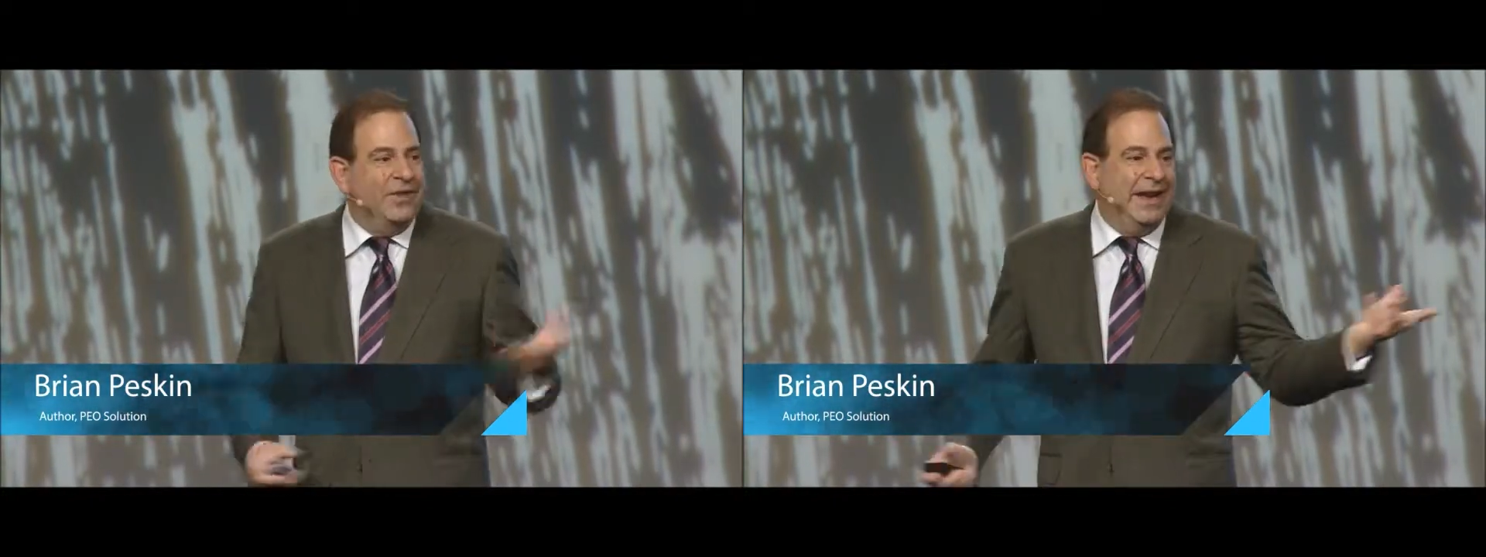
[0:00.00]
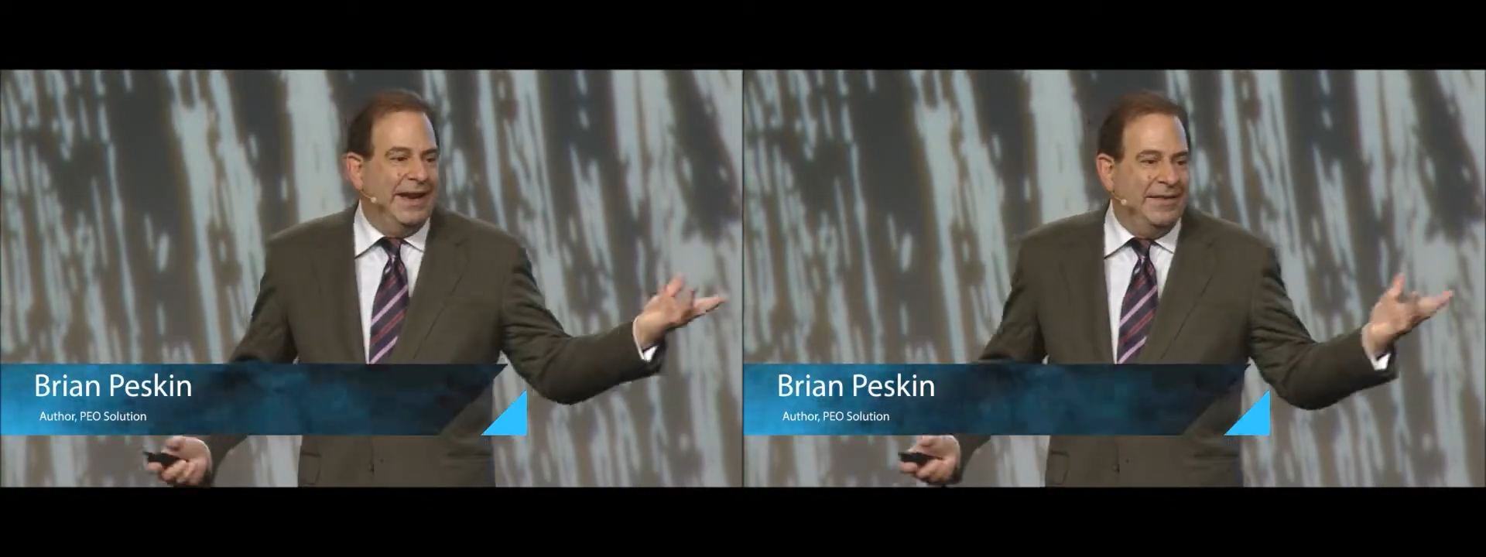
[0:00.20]

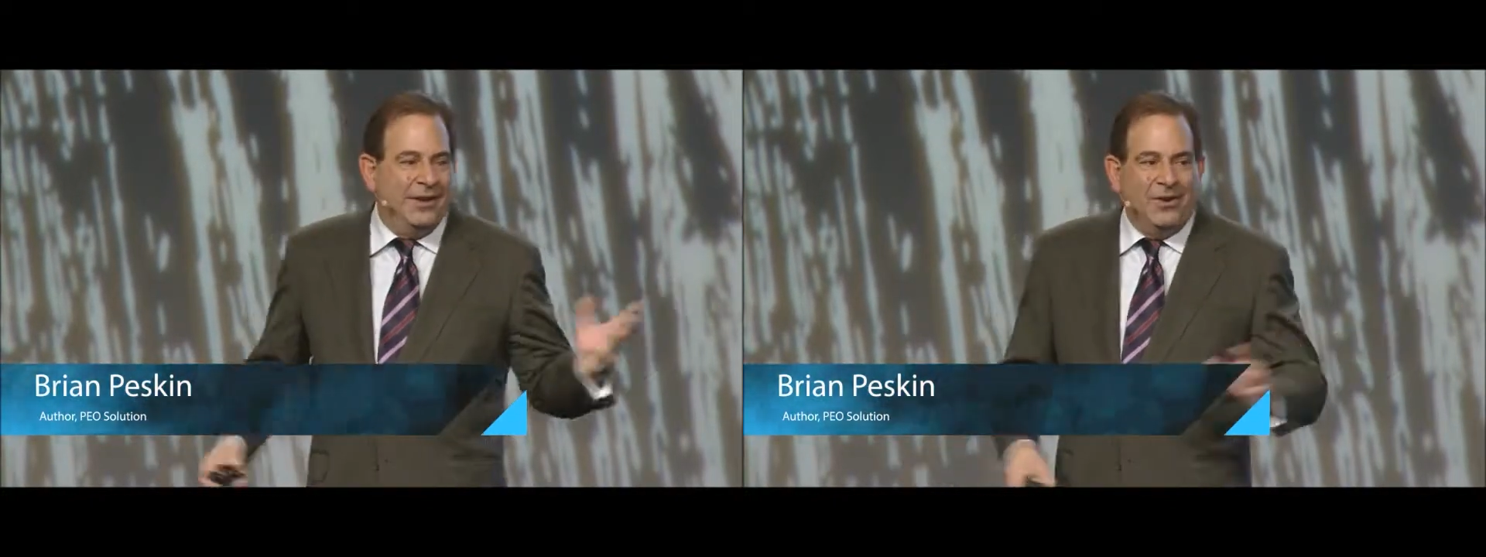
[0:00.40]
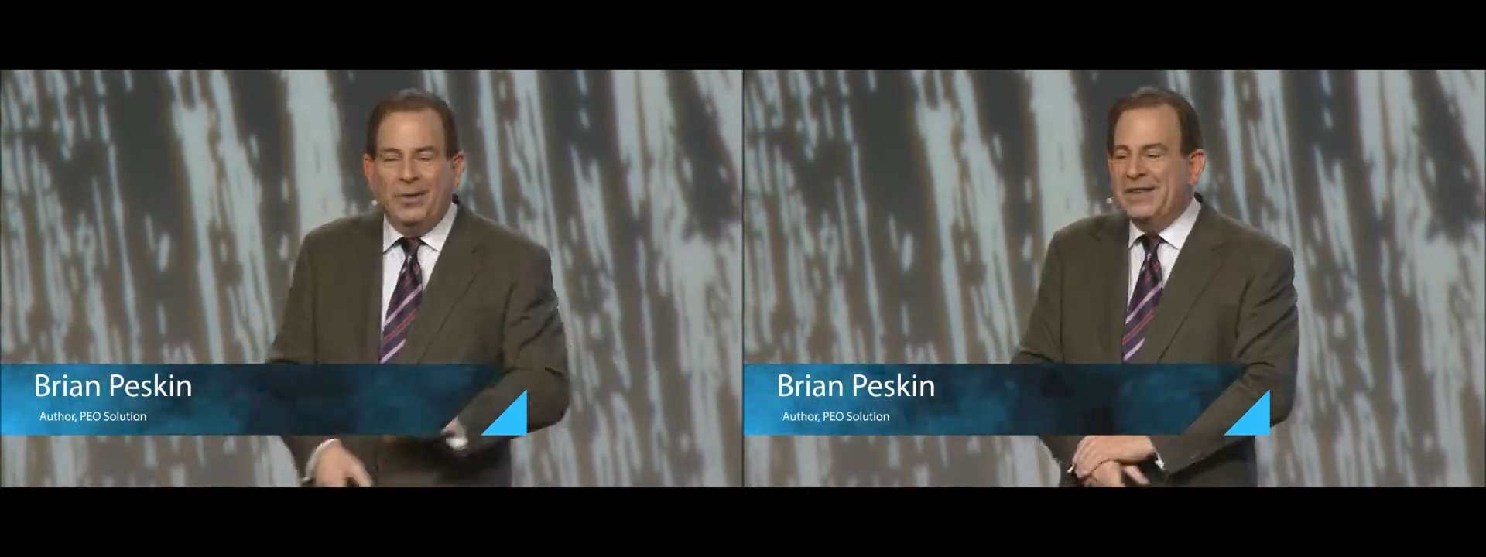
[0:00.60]
we can have
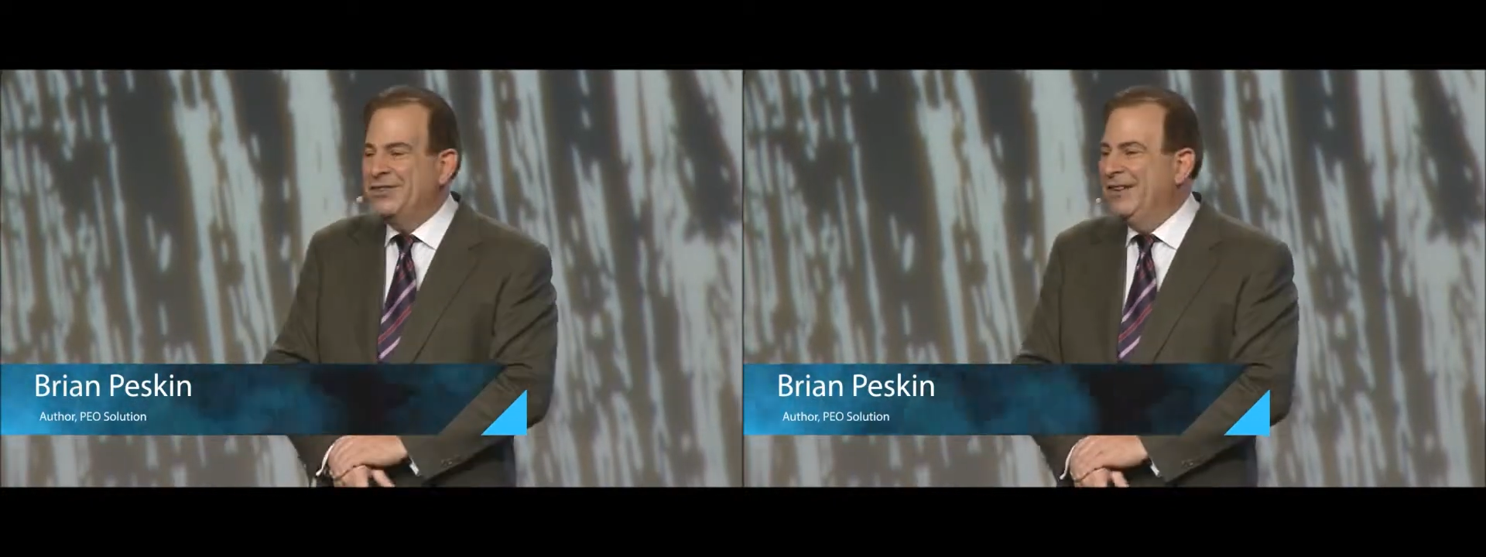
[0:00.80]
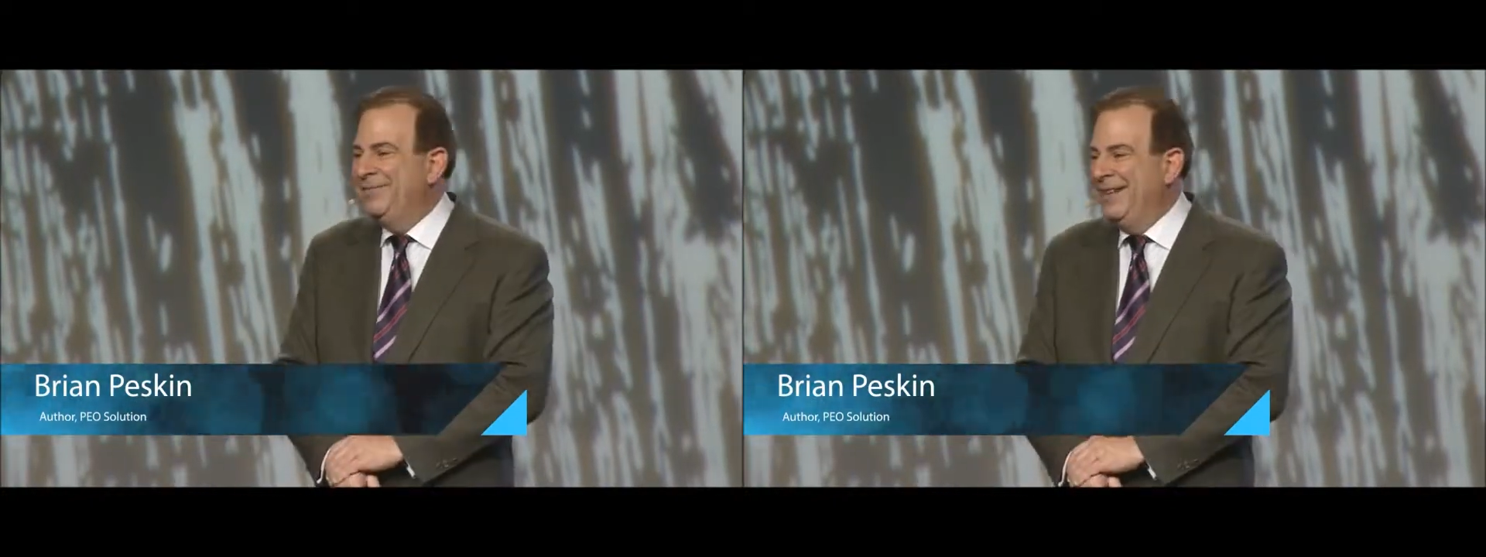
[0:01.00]
a question,